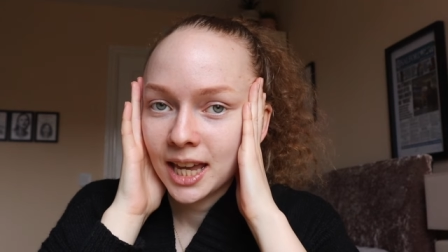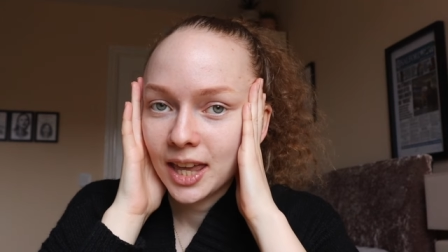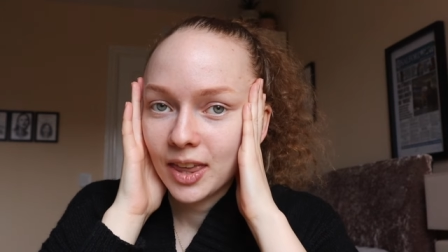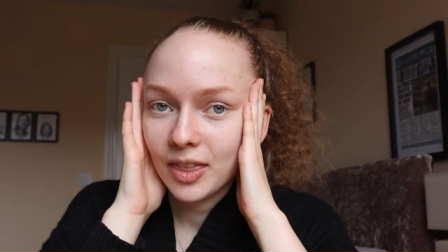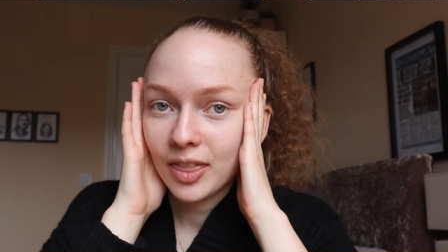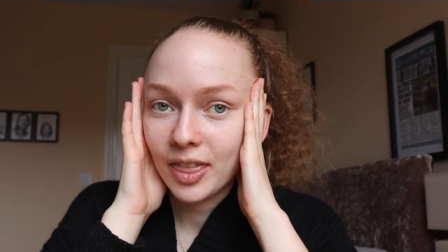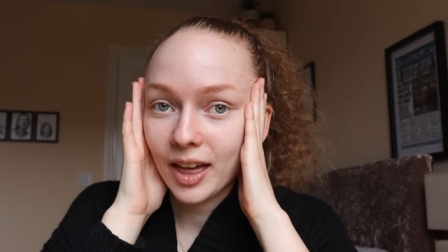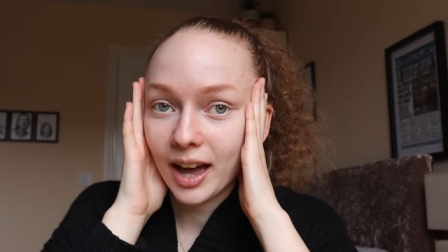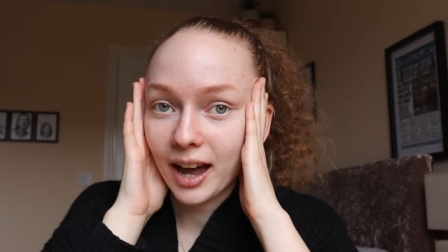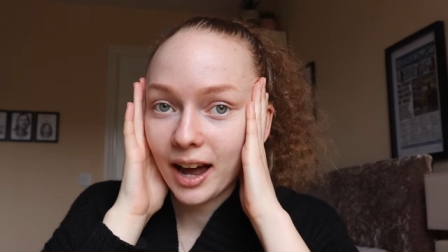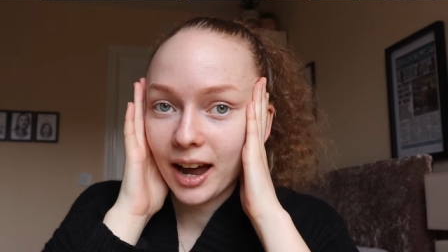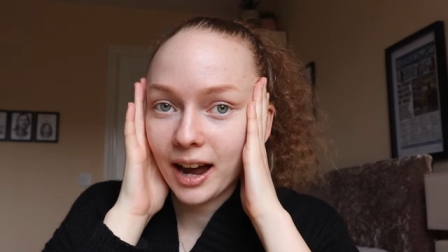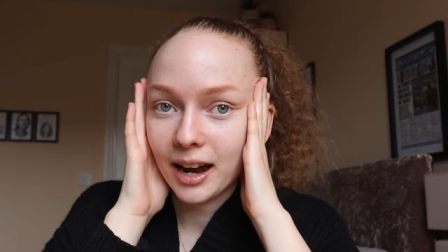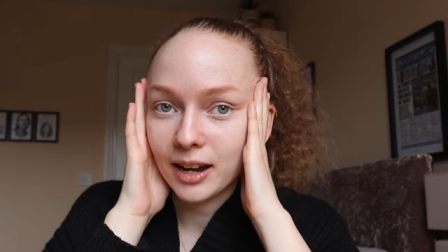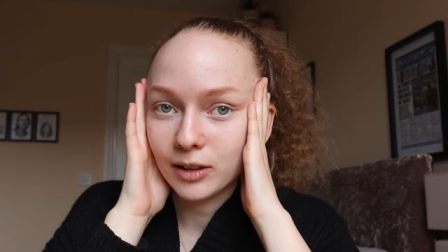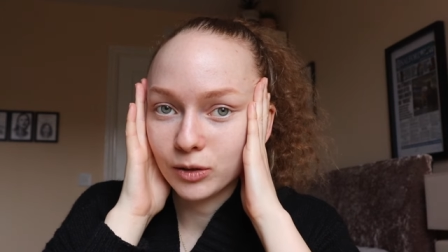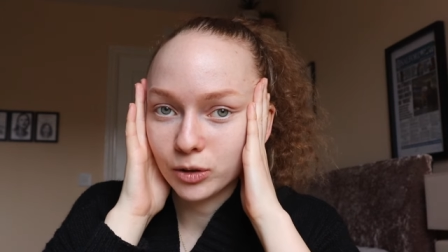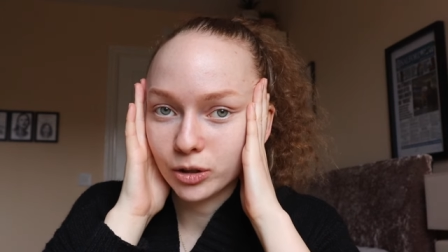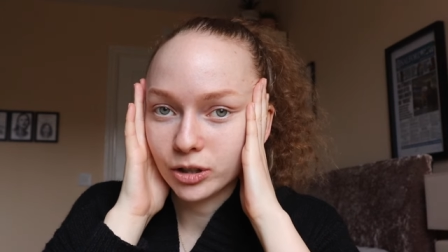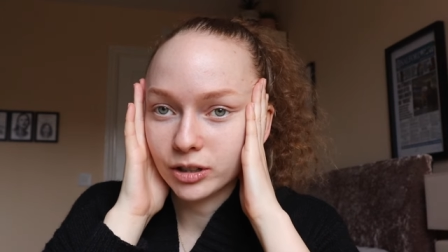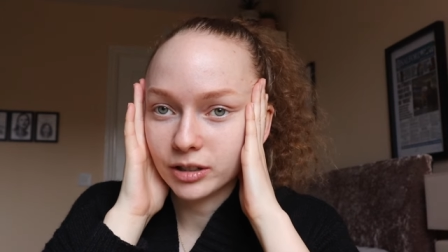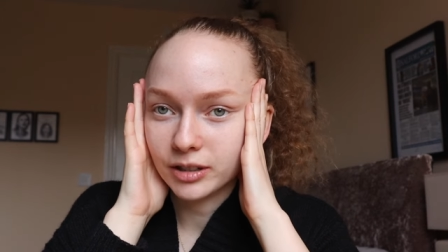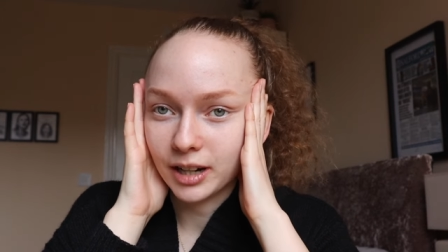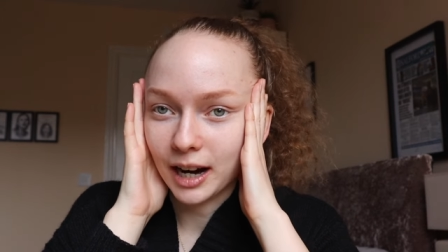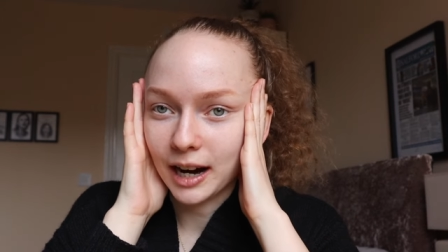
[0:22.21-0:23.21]
that I
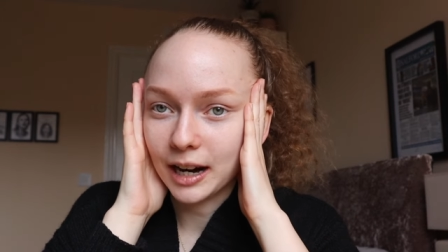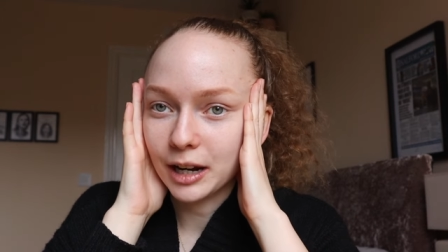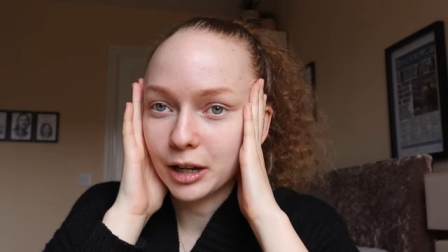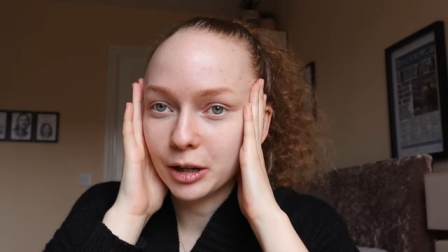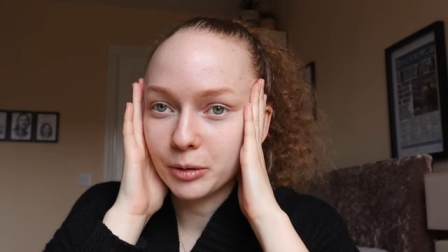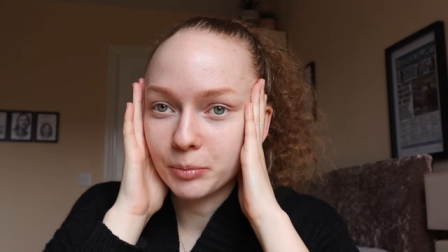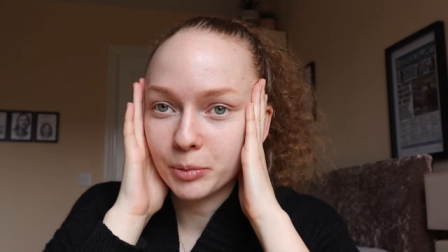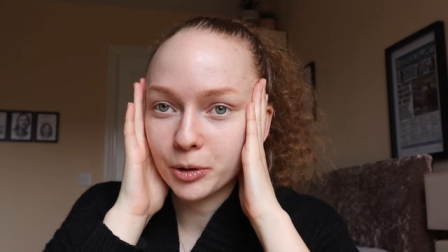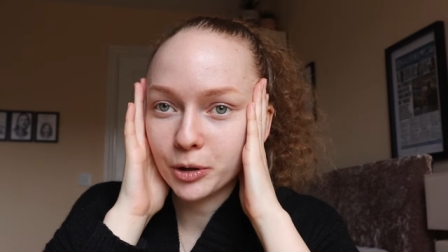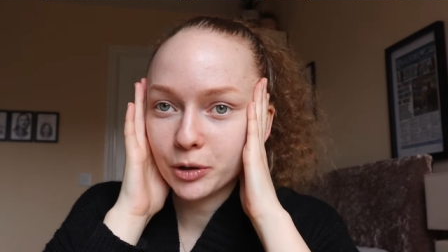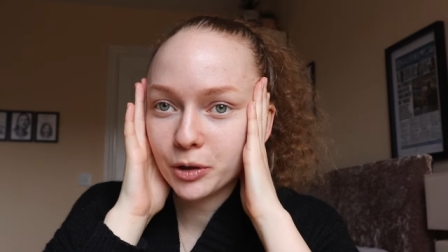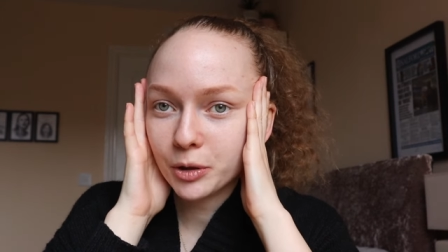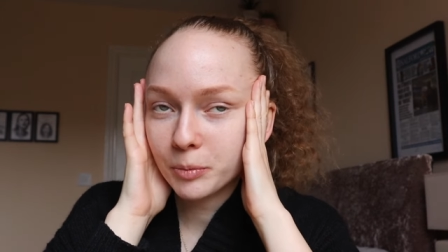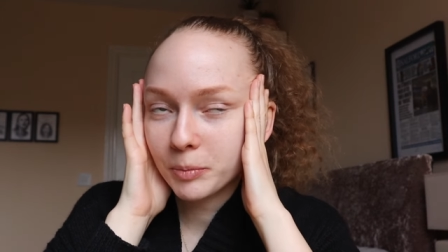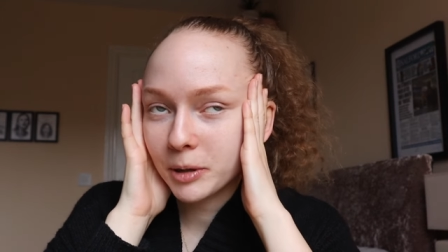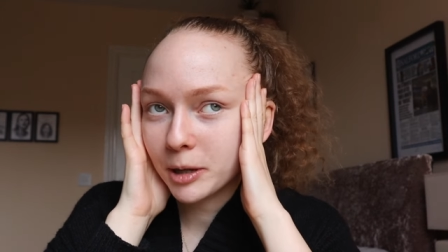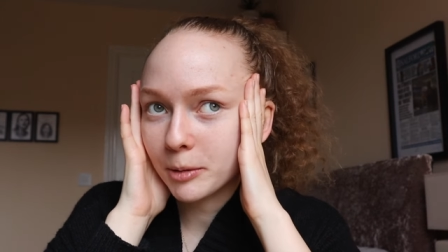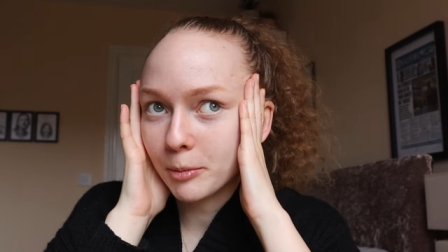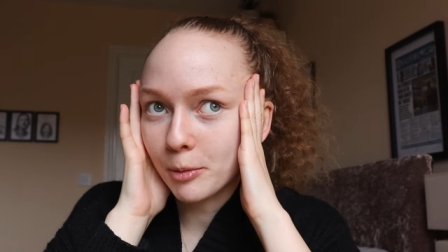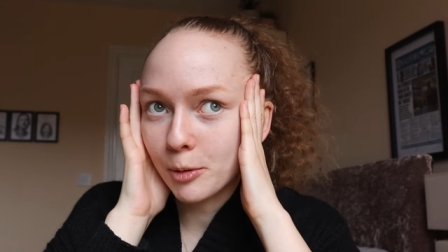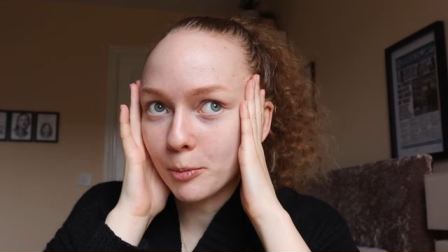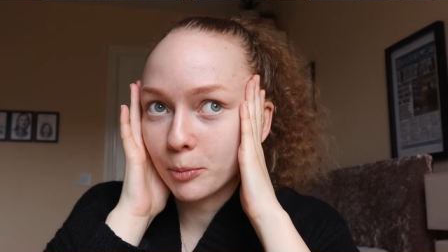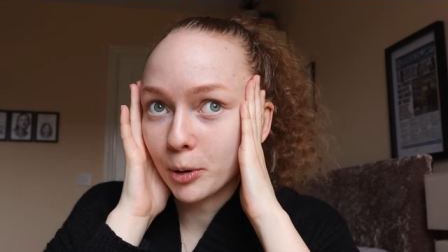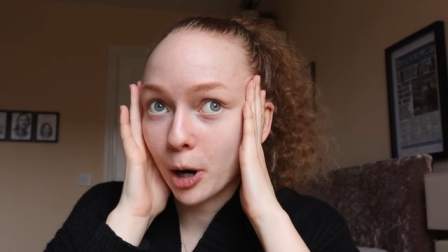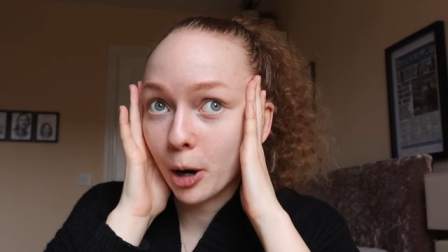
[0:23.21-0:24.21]
look tired, but other
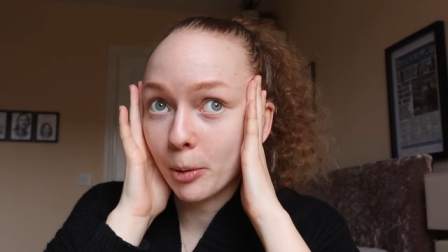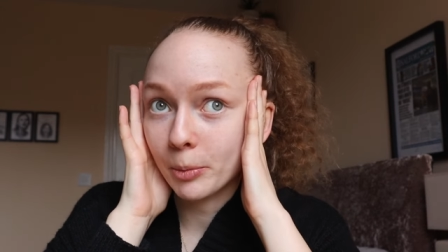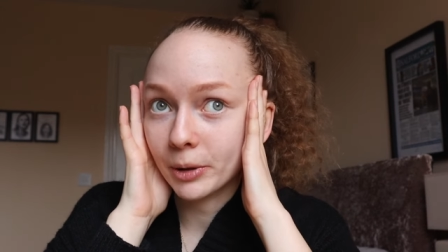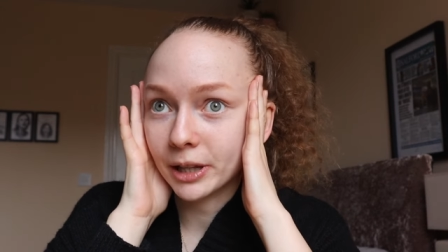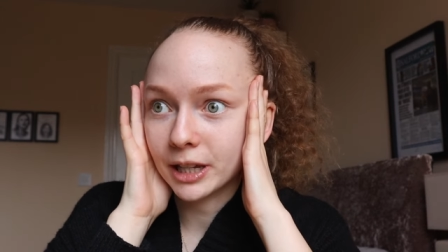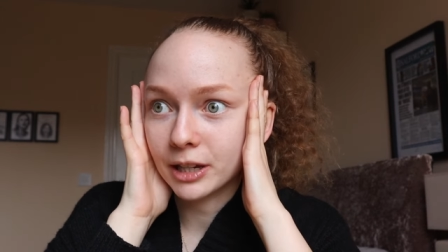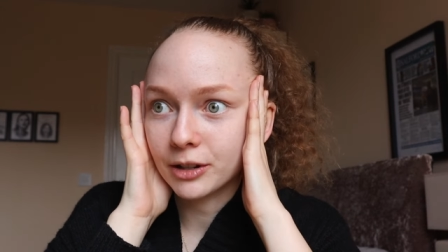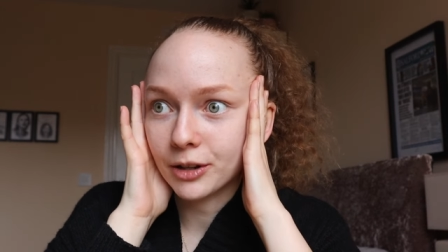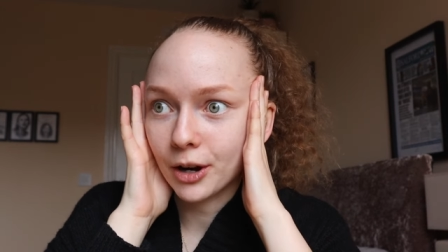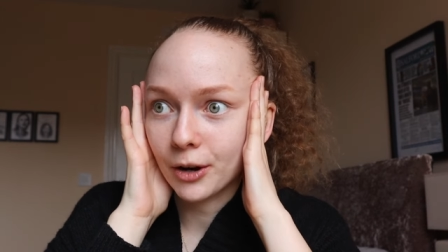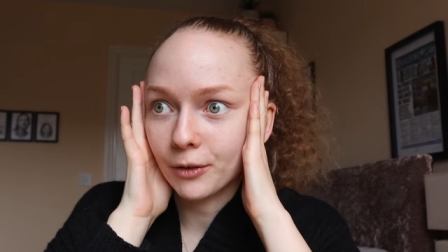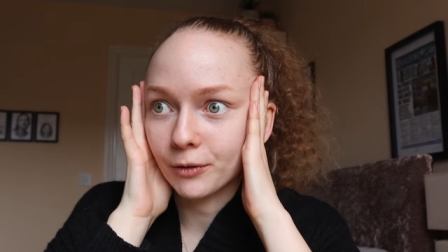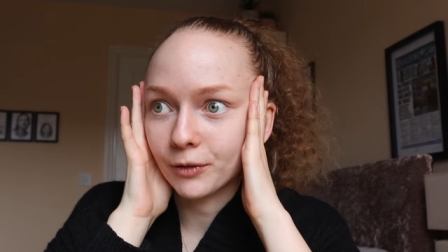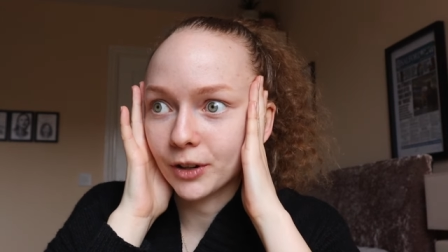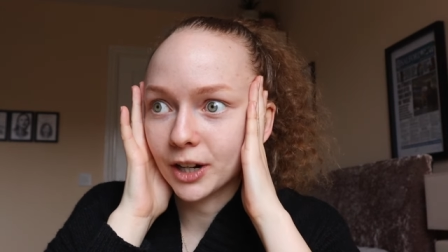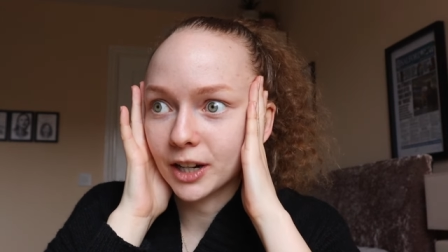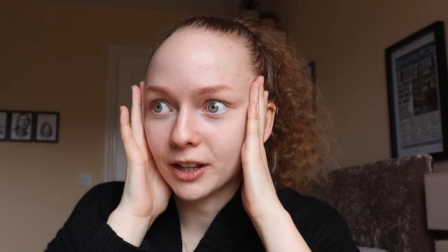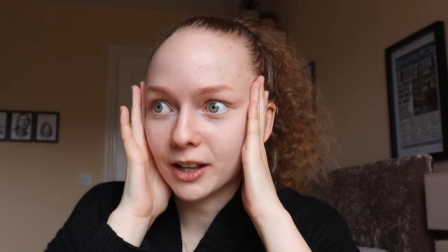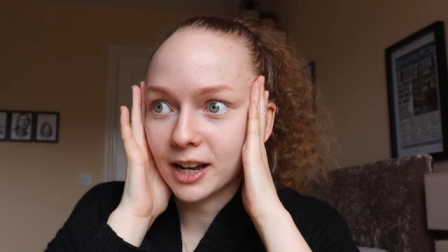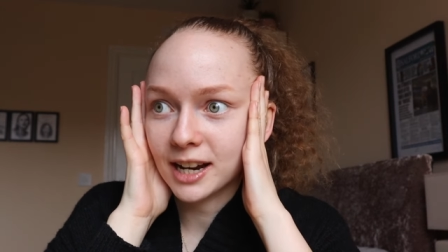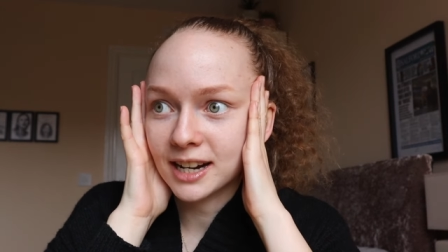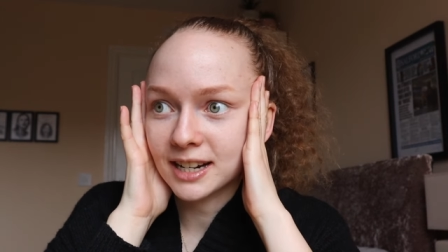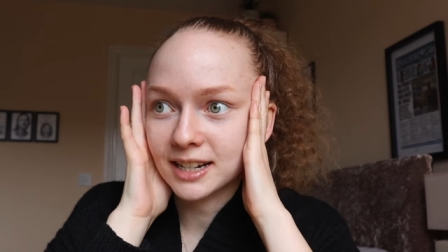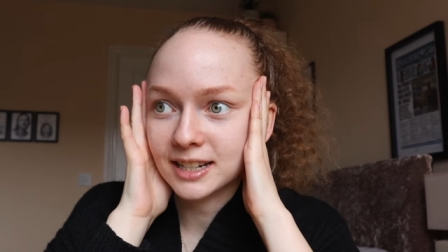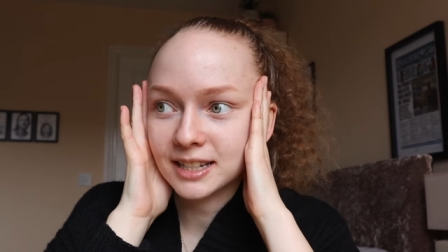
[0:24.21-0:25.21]
people probably don't
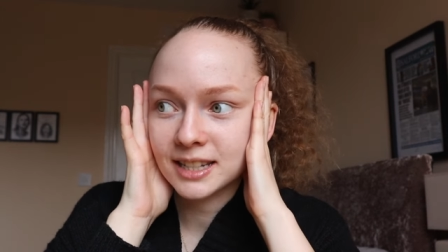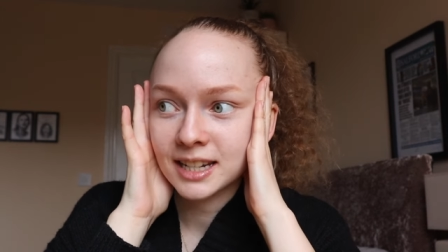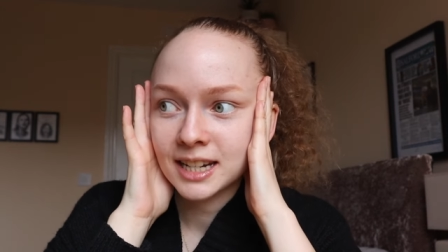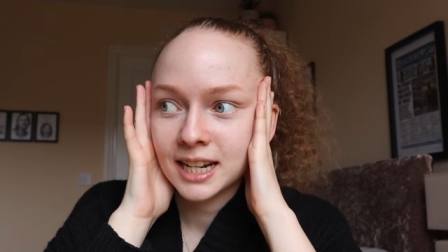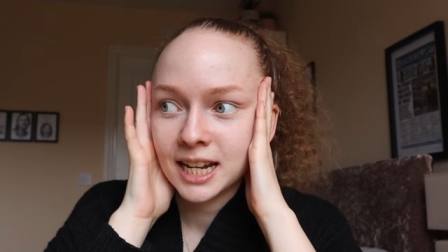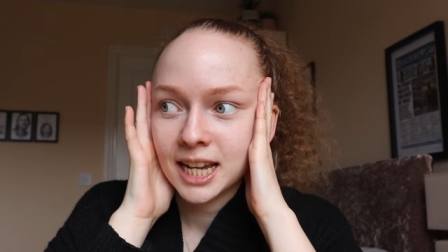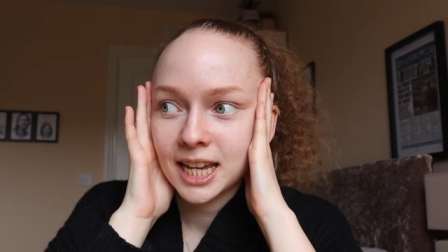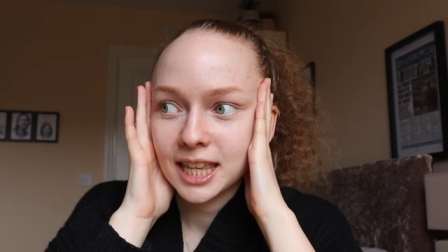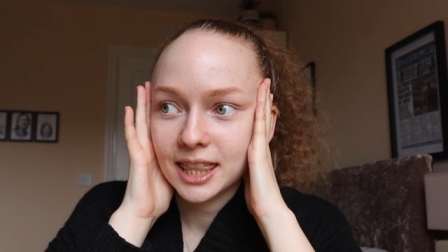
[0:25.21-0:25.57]
realise